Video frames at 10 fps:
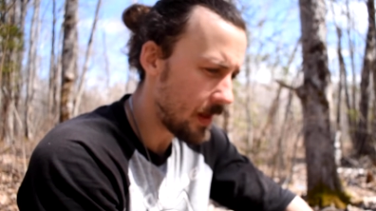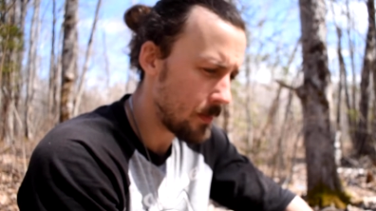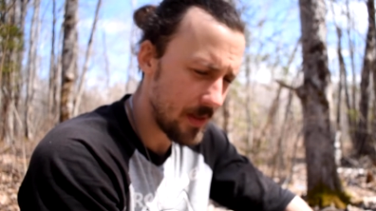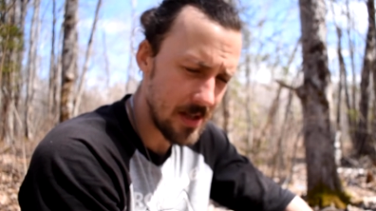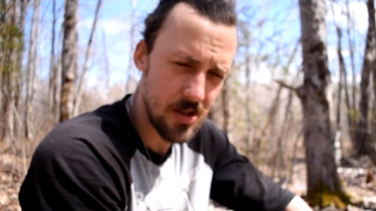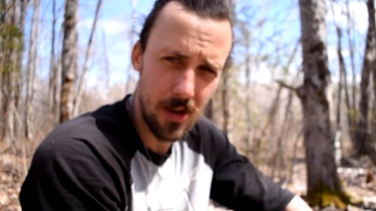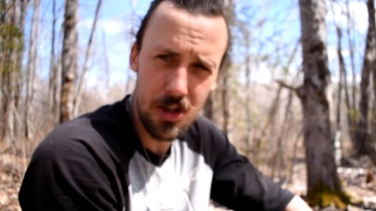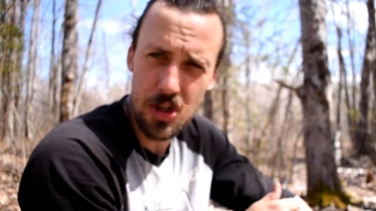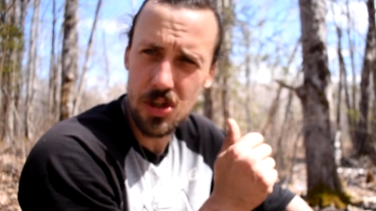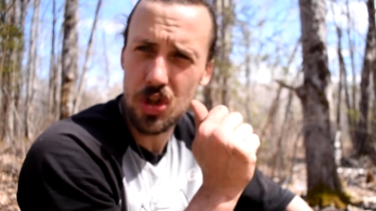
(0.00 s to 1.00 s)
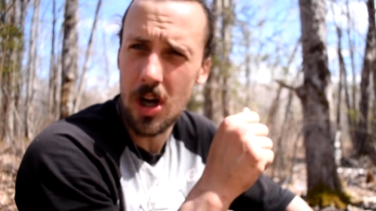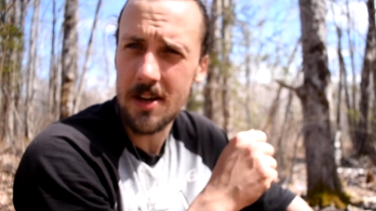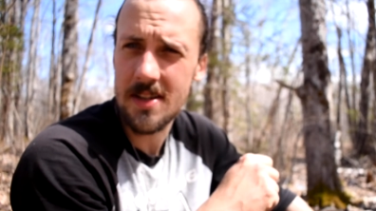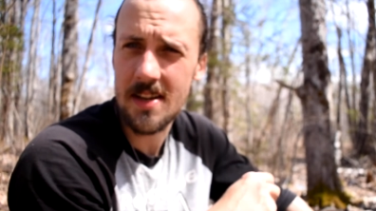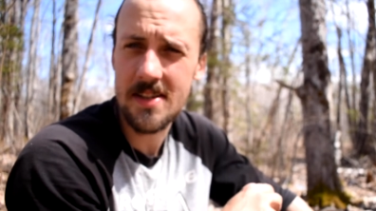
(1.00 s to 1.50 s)
But that's delicious.
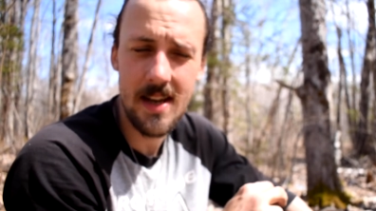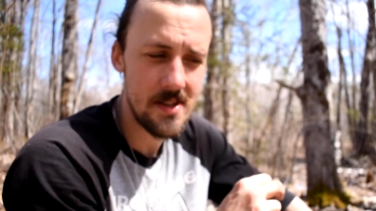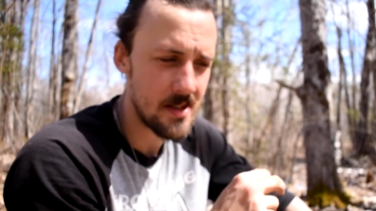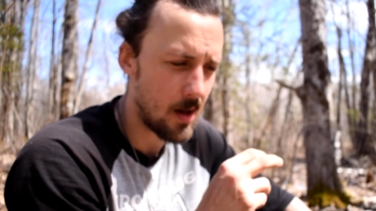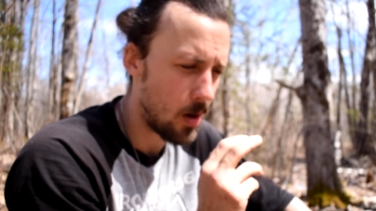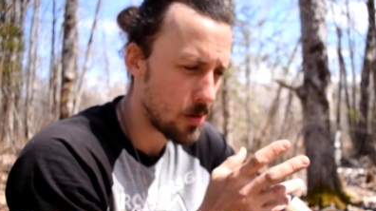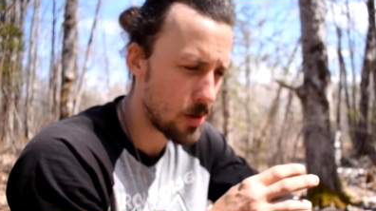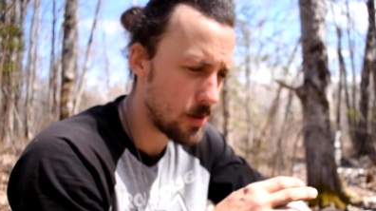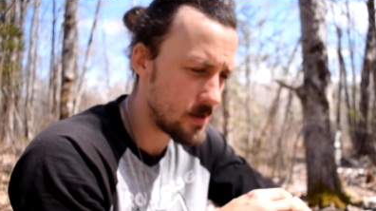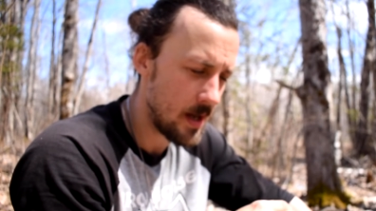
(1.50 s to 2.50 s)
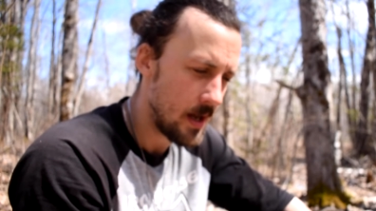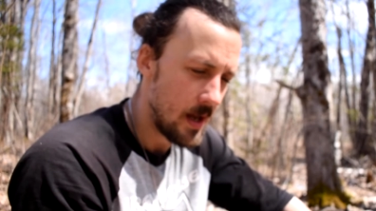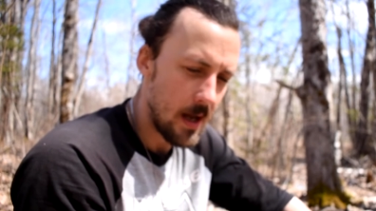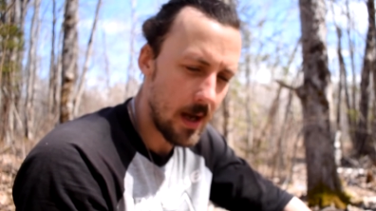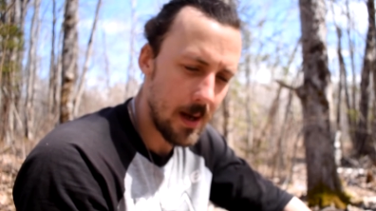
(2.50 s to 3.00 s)
Chaga taste test, all good.
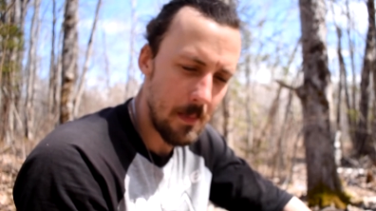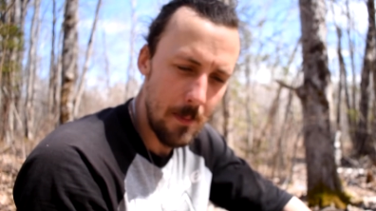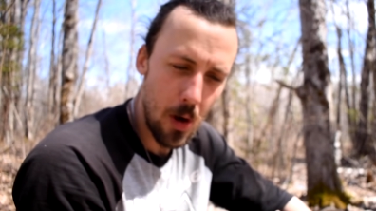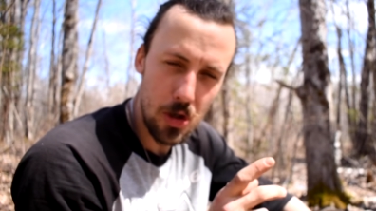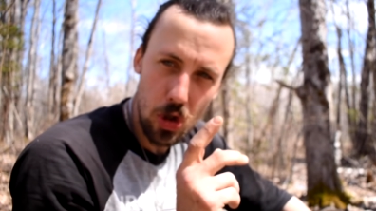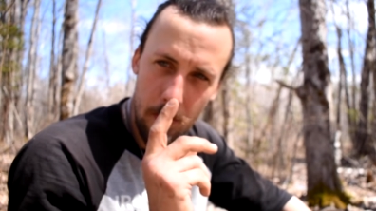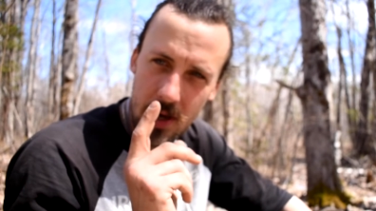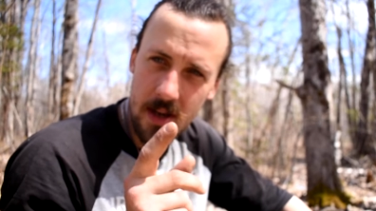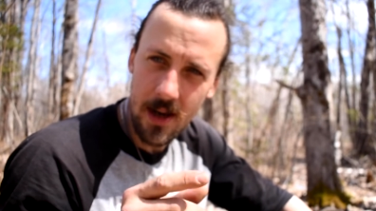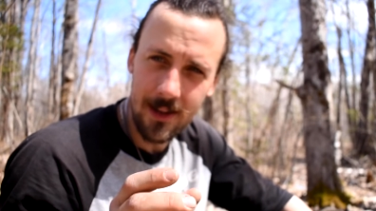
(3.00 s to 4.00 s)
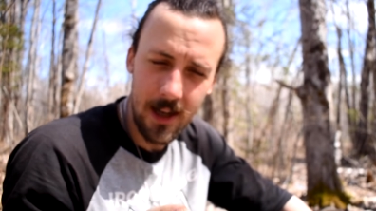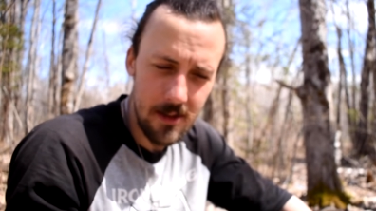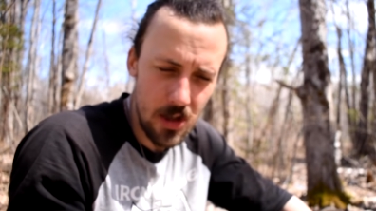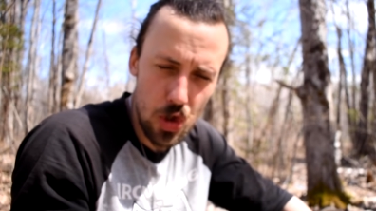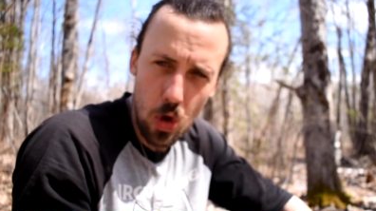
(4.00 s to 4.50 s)
My partial opinion, I like
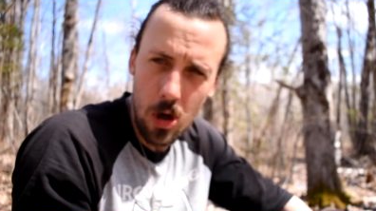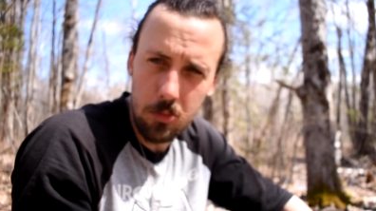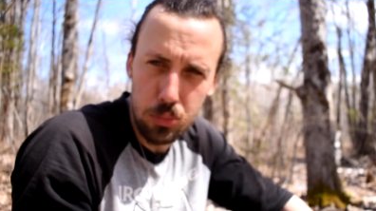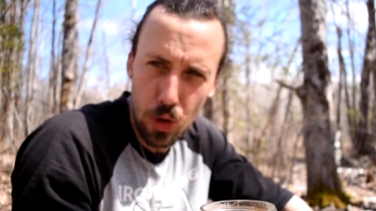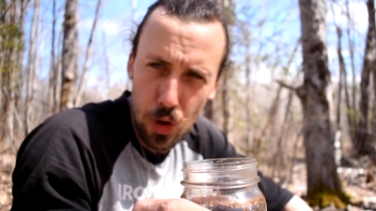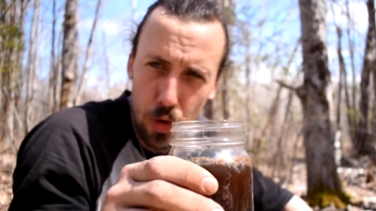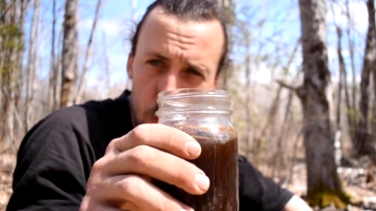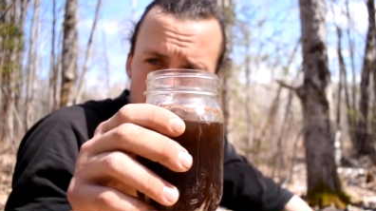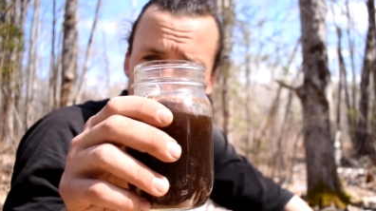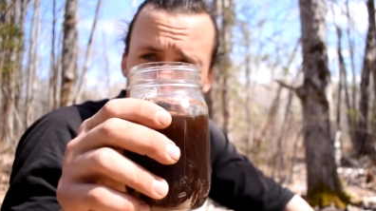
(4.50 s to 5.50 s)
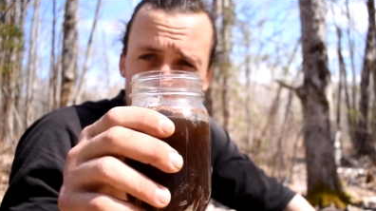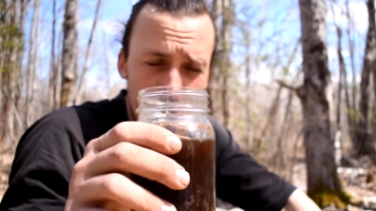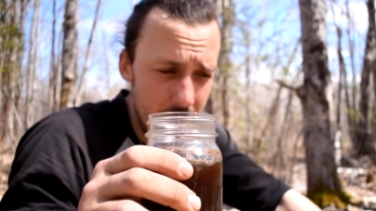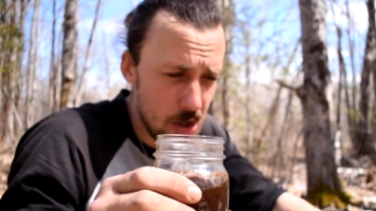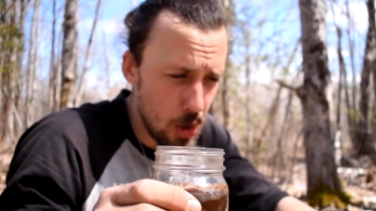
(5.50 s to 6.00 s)
the strong brew
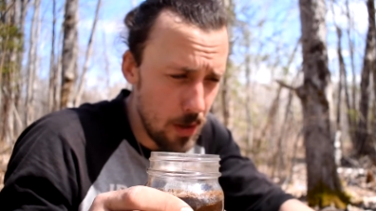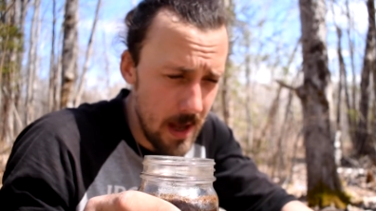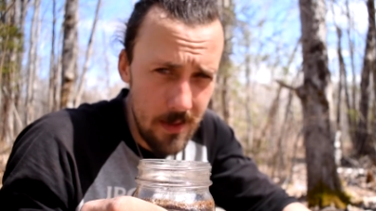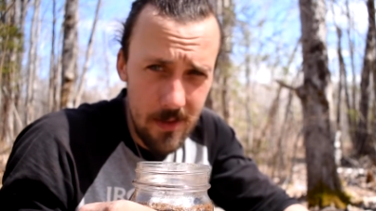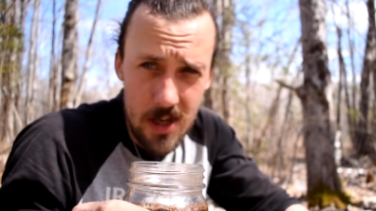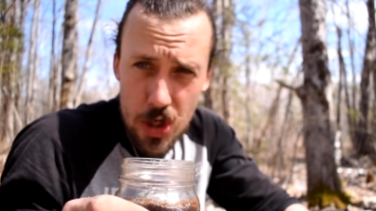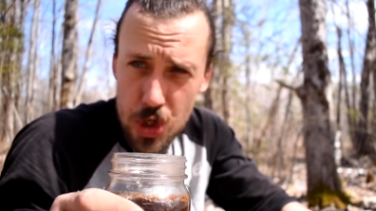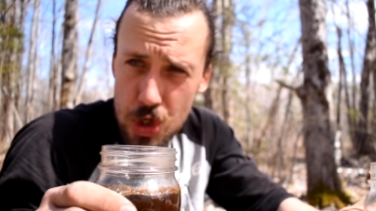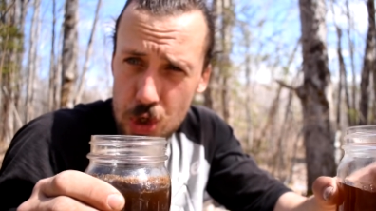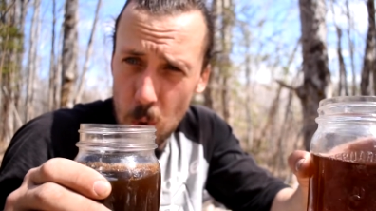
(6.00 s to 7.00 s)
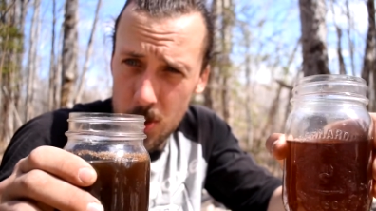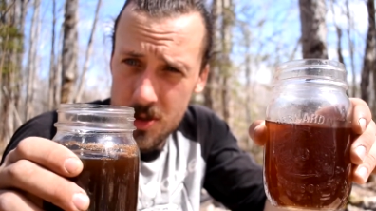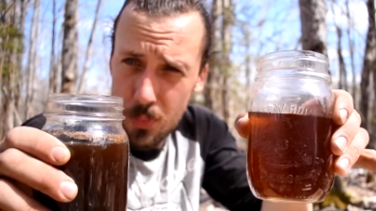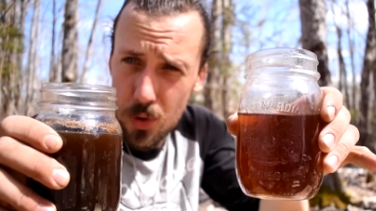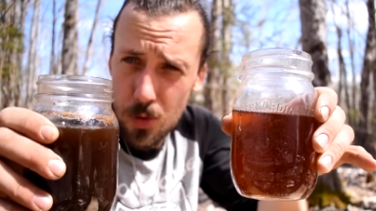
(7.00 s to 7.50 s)
better than the
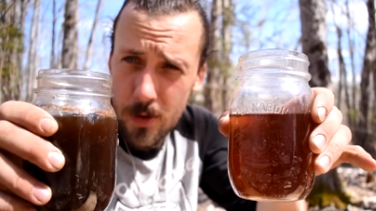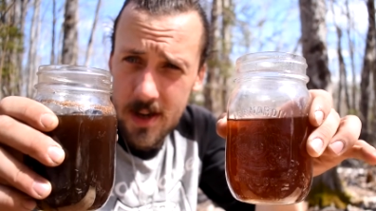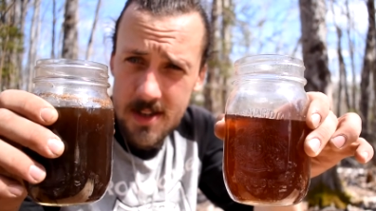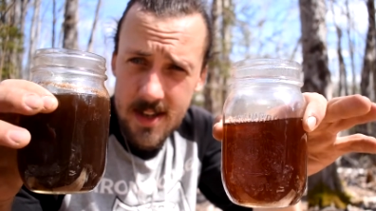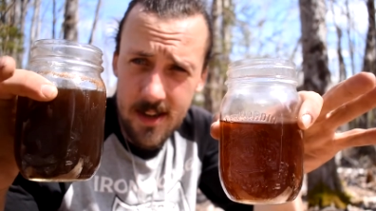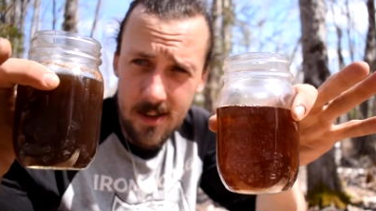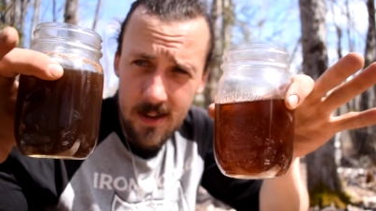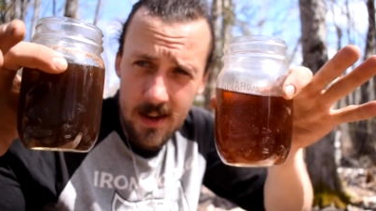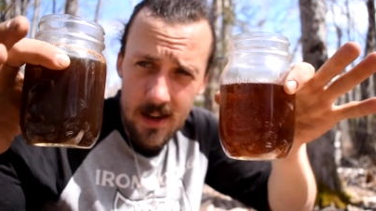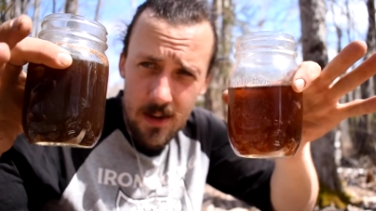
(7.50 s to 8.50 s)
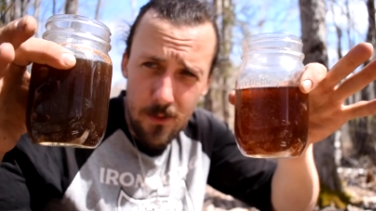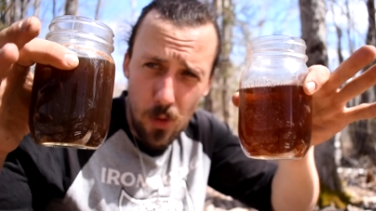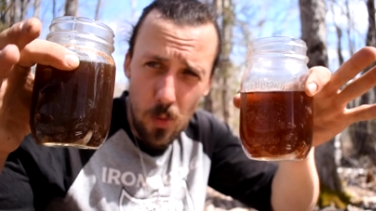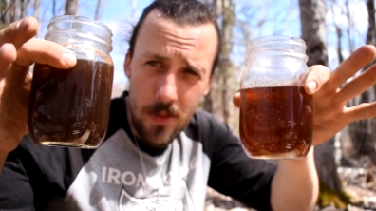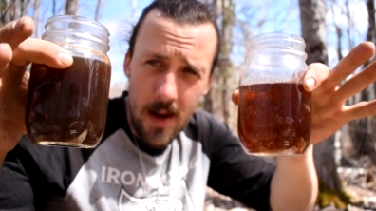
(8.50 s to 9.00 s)
short brew right here
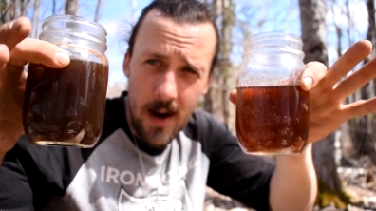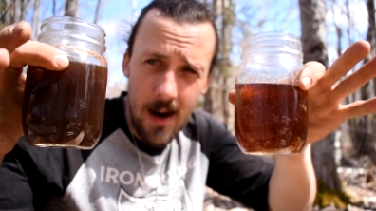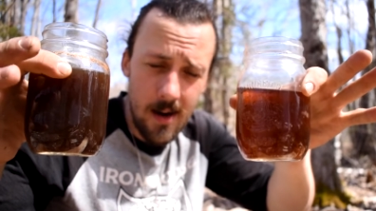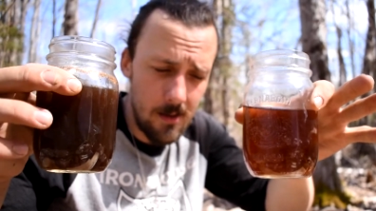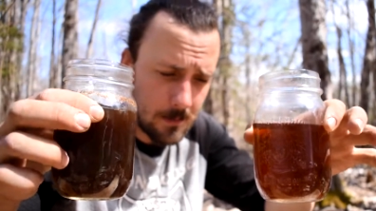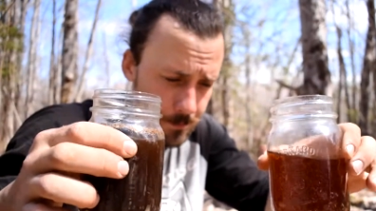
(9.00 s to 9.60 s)
for what they are.